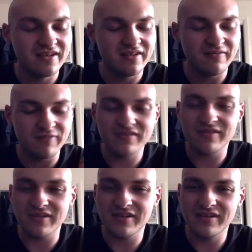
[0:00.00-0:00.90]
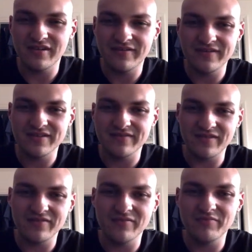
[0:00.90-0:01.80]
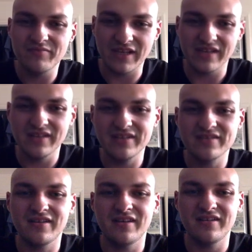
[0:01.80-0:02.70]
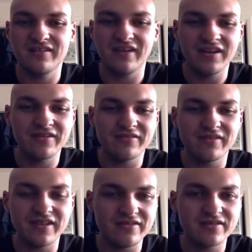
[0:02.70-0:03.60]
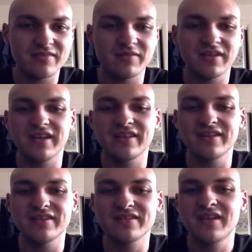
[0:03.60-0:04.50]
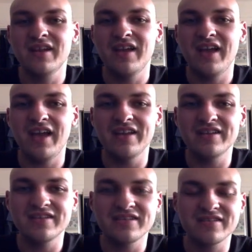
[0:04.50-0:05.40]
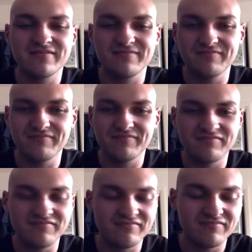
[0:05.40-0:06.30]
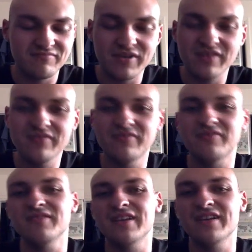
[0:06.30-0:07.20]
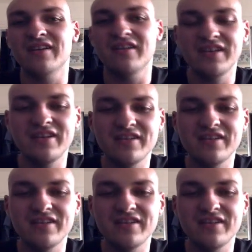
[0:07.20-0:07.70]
1/3 of his Vue playlist, and I could already do something like this. And this is pretty cool. Like all I need